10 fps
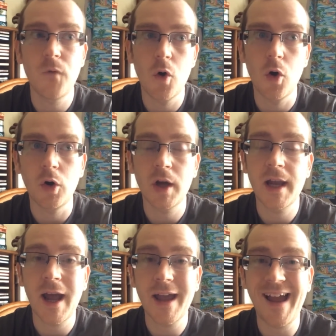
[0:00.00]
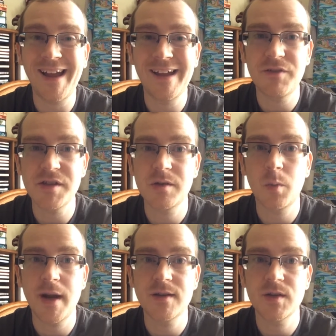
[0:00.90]
4, can I give this
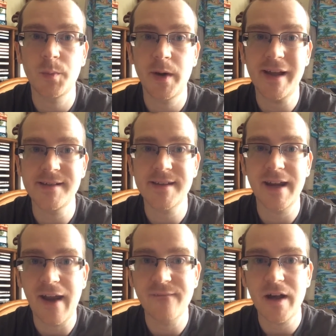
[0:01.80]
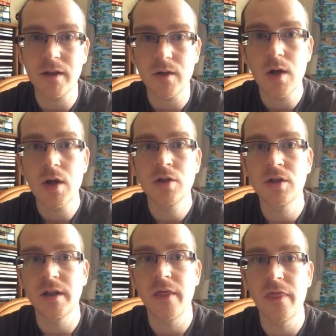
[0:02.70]
away to someone else and add value
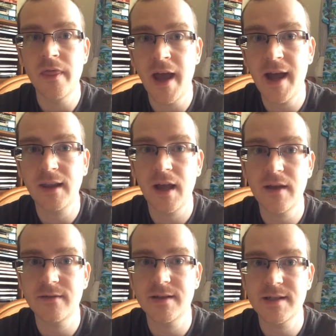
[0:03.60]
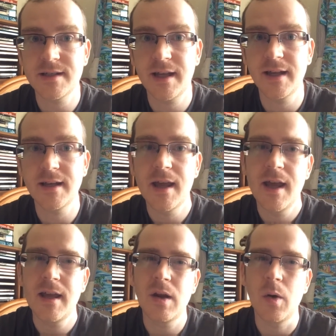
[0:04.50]
to their life instead?
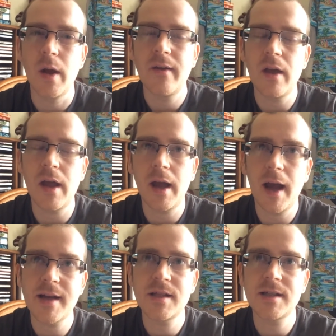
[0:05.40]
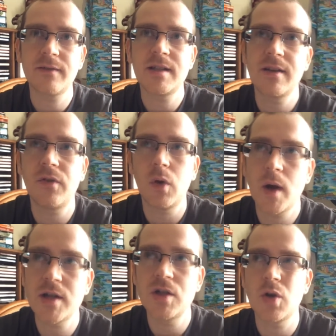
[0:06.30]
Ask yourself these different
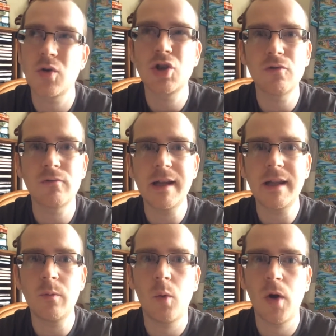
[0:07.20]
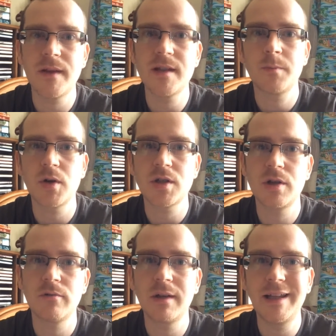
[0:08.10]
questions. Do you really want these books?
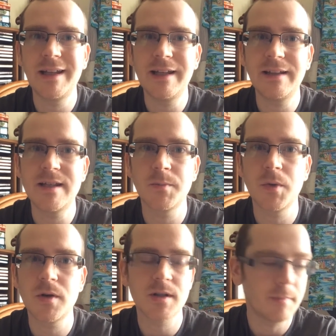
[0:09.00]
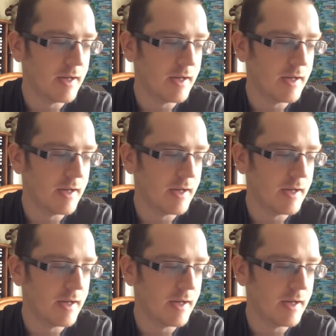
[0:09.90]
Do you really need these books? I